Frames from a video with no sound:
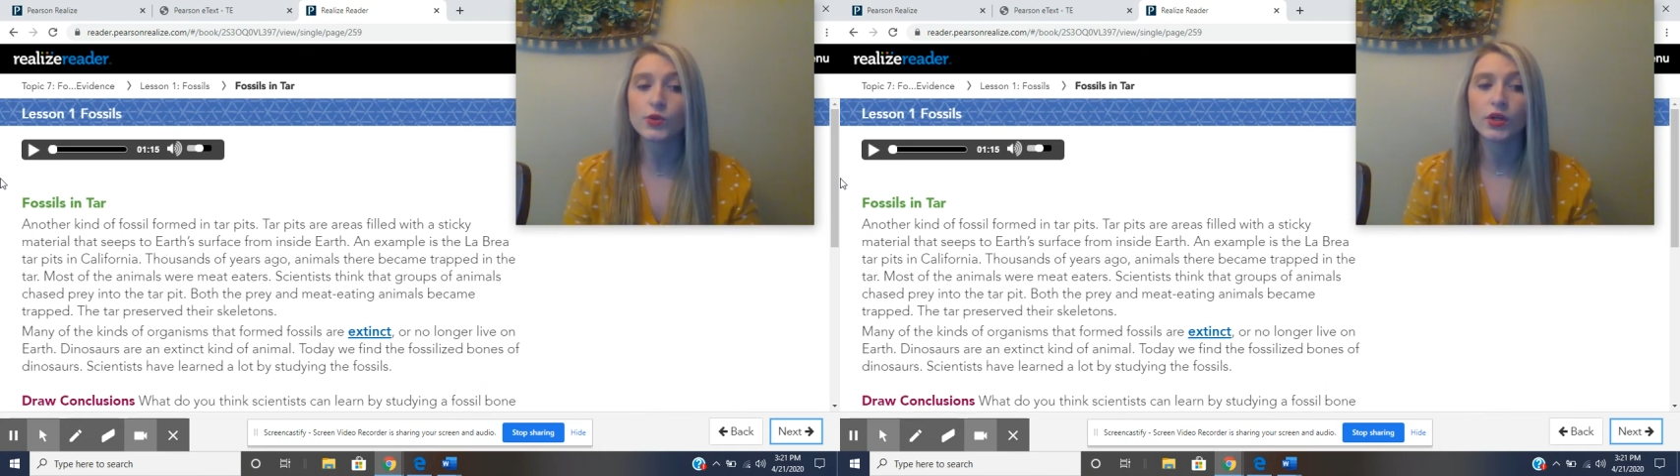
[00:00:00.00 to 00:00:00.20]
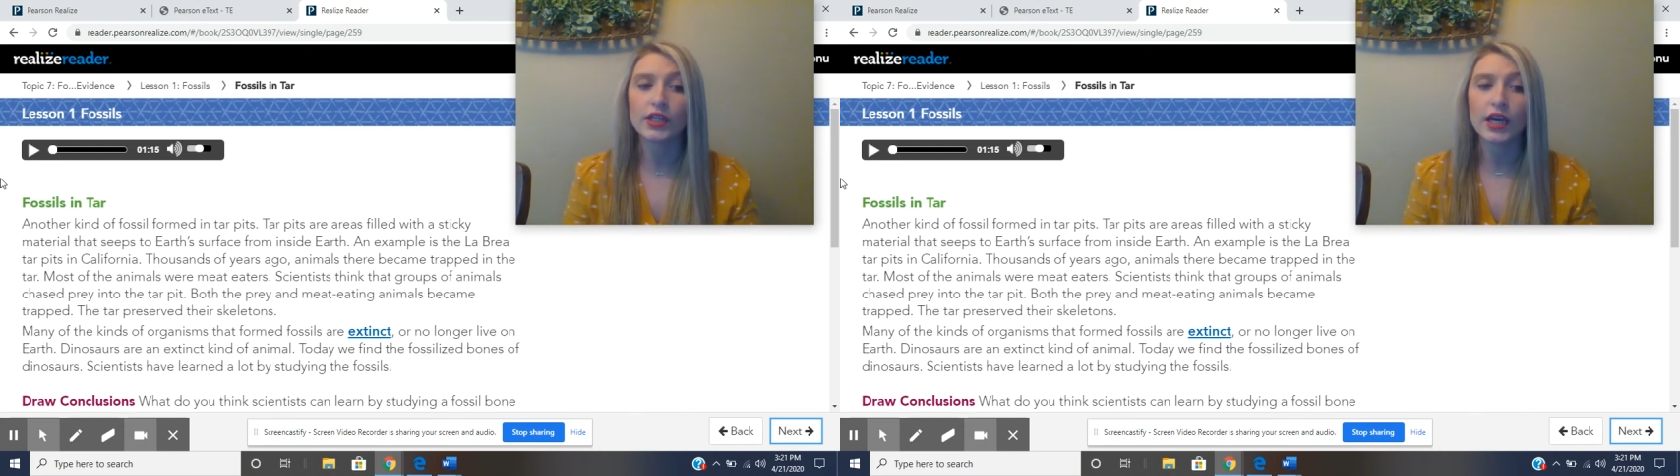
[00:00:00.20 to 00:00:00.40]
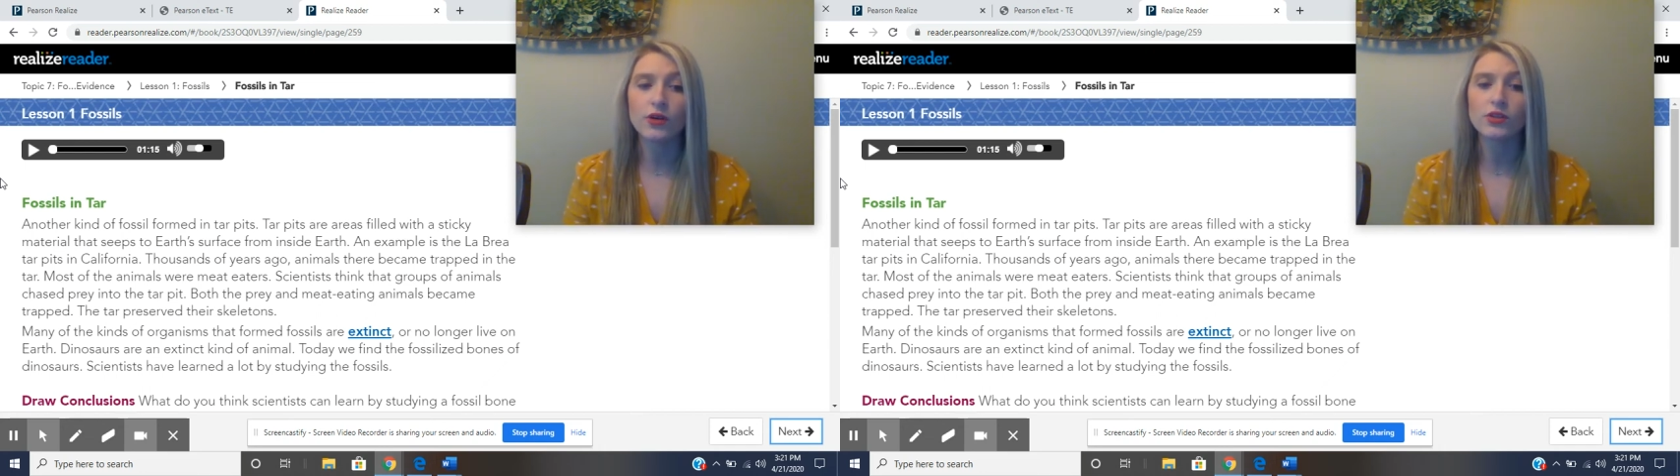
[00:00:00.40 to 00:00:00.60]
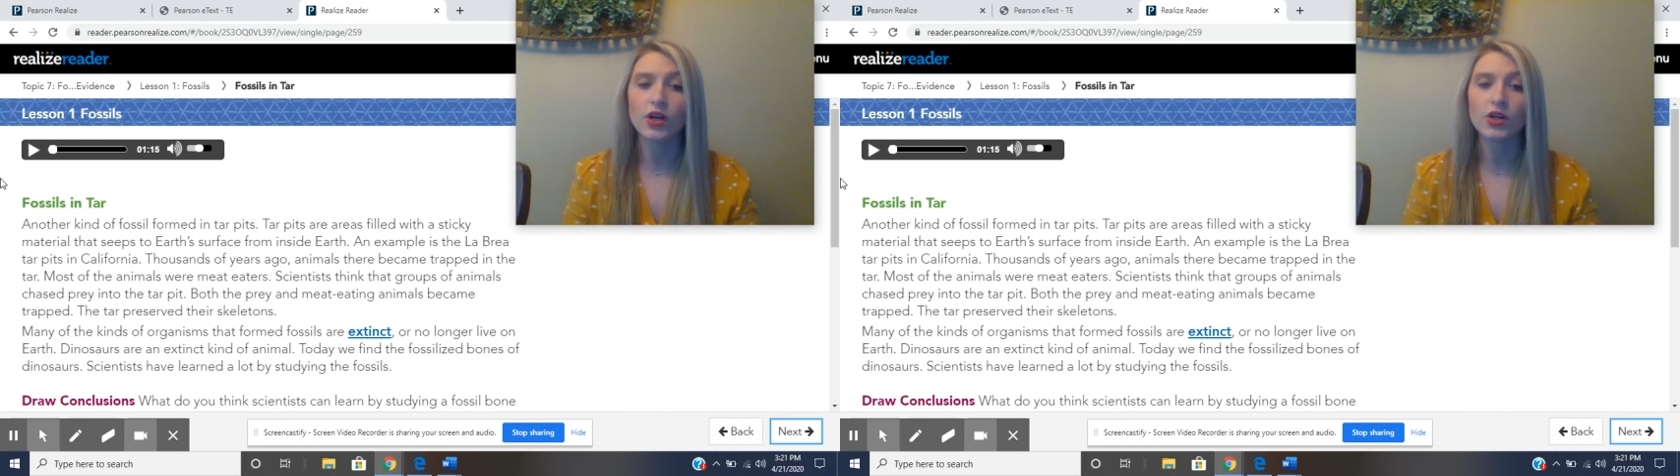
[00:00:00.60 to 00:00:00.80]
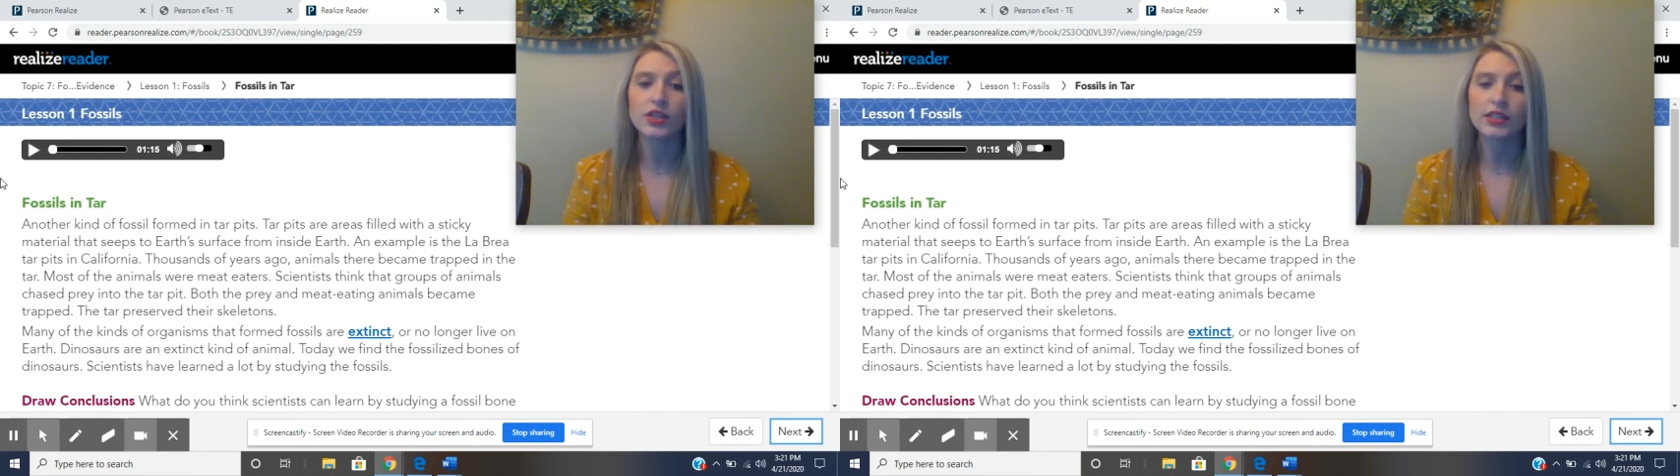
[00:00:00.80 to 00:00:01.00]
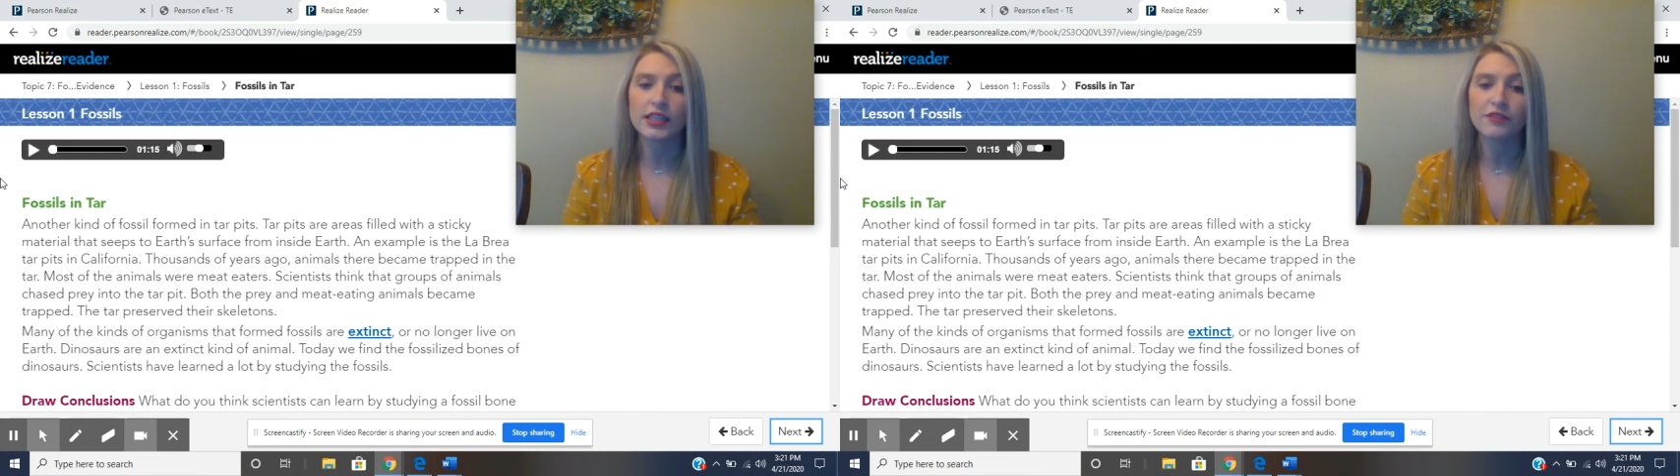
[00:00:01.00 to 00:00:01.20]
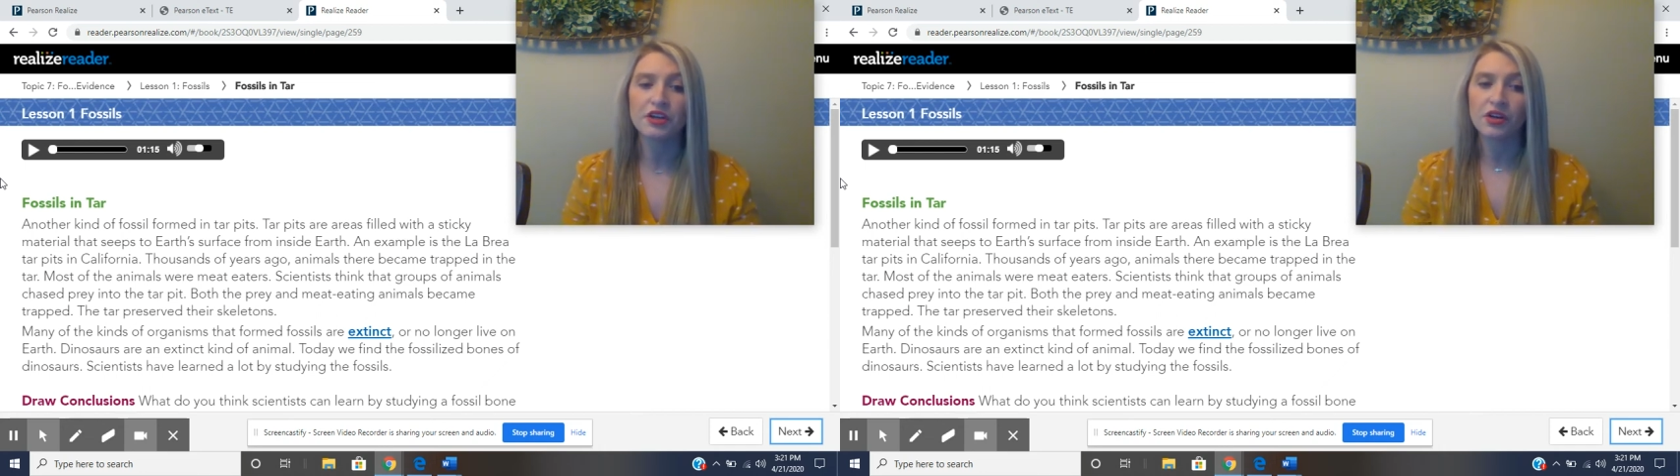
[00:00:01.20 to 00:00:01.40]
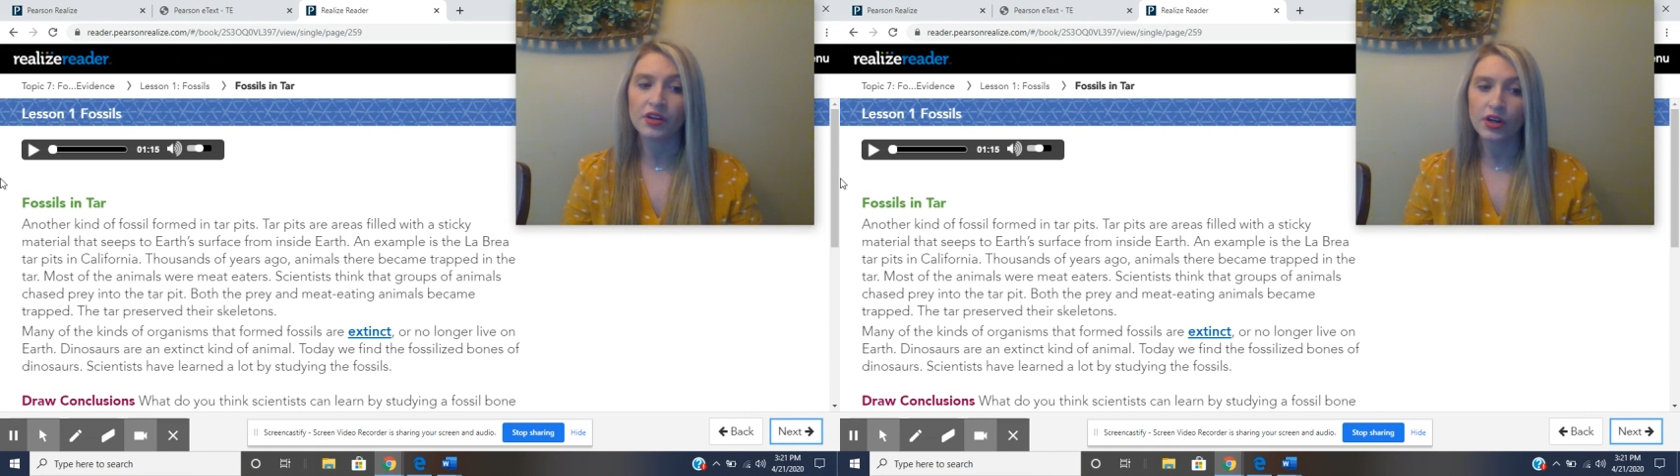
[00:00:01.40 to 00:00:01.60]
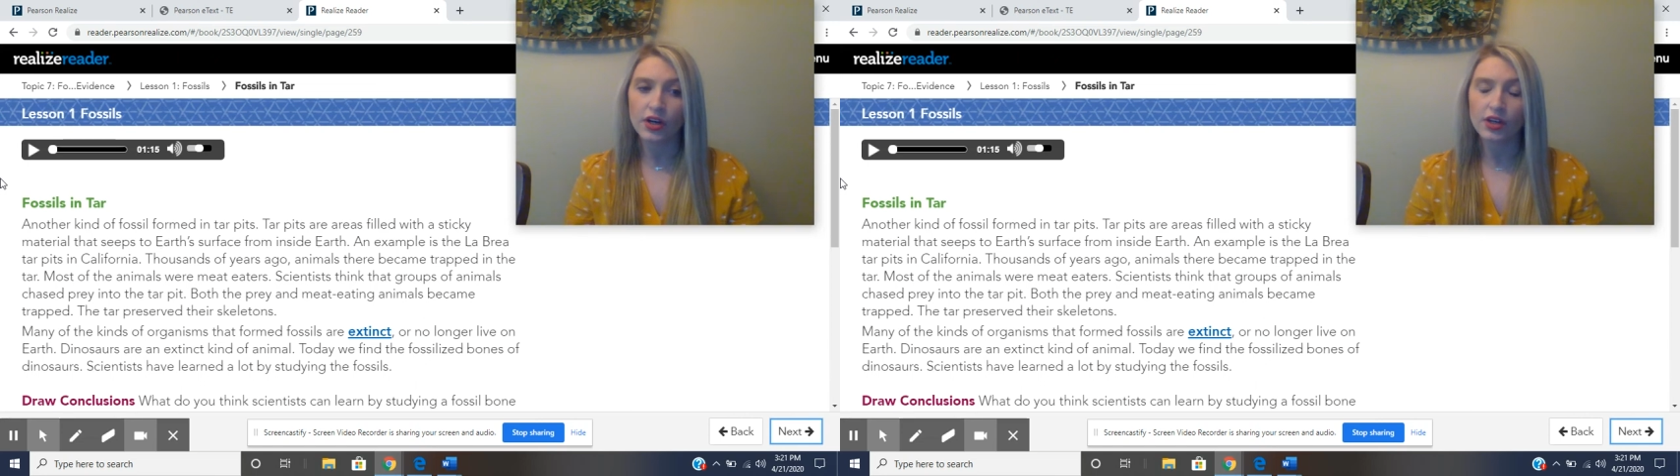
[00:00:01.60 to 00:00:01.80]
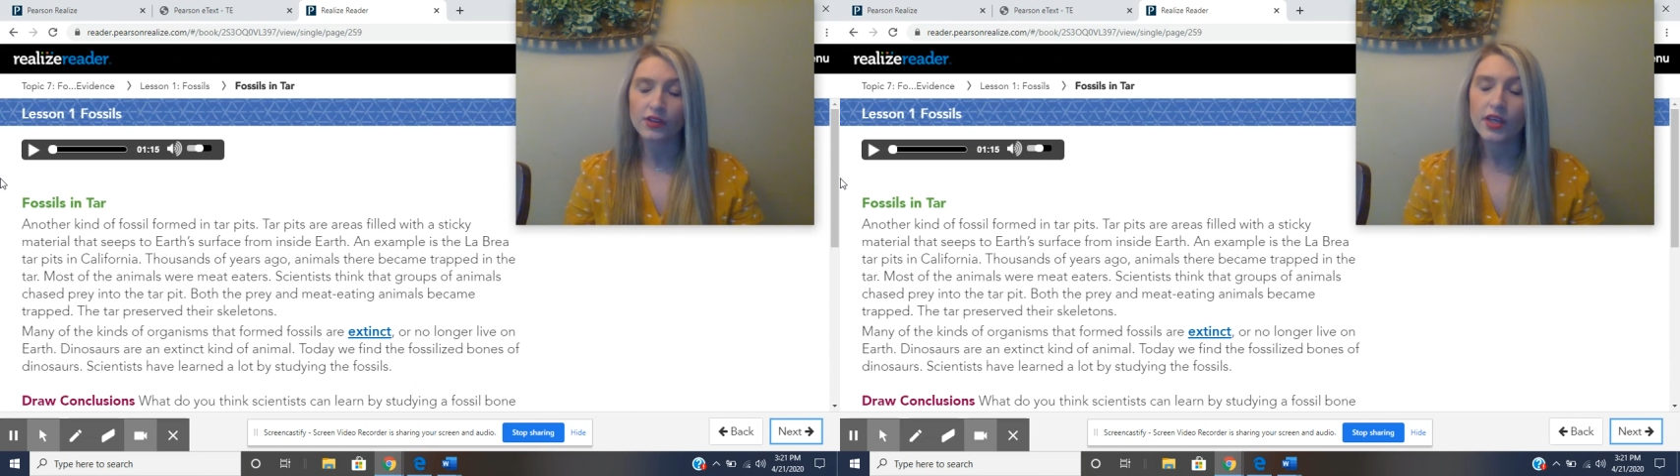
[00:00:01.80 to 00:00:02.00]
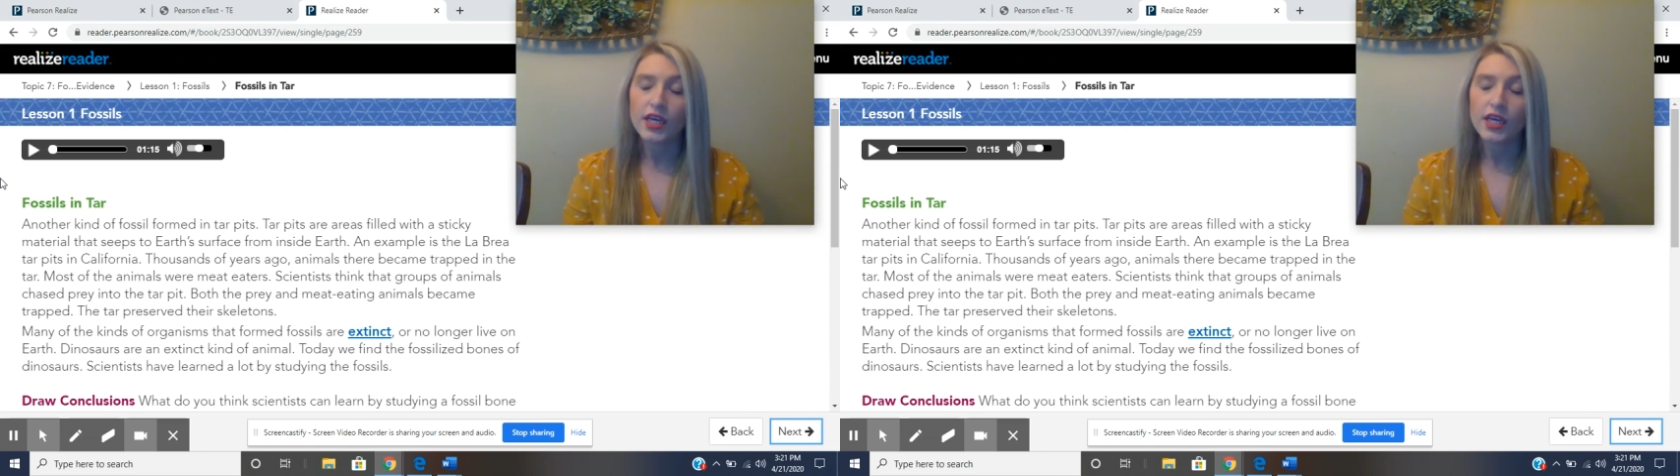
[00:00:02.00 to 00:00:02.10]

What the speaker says: or no longer living on Earth.